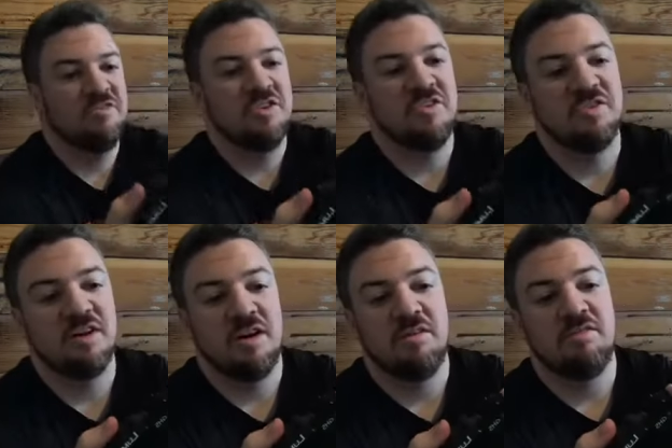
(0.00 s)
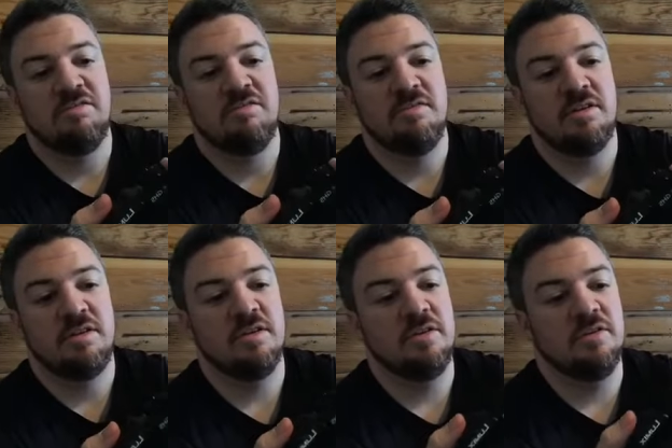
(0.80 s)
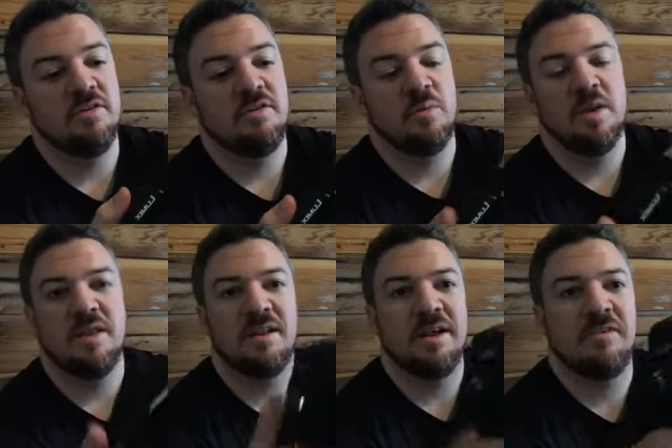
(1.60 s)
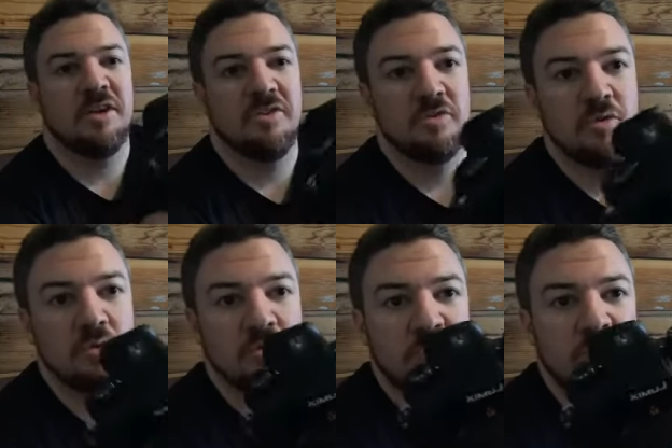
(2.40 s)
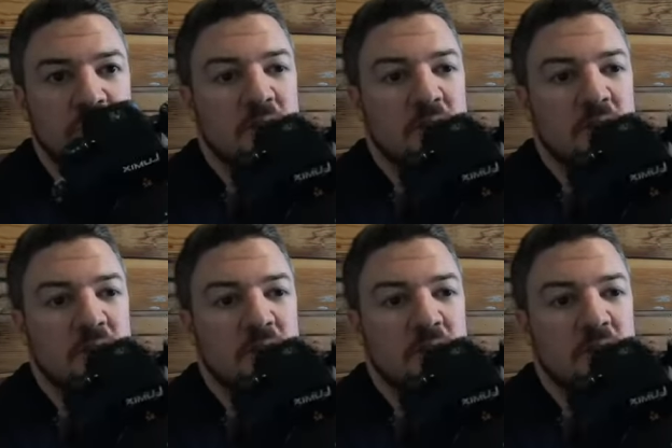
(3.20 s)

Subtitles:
the GH5 is the way they laid out the controls, right?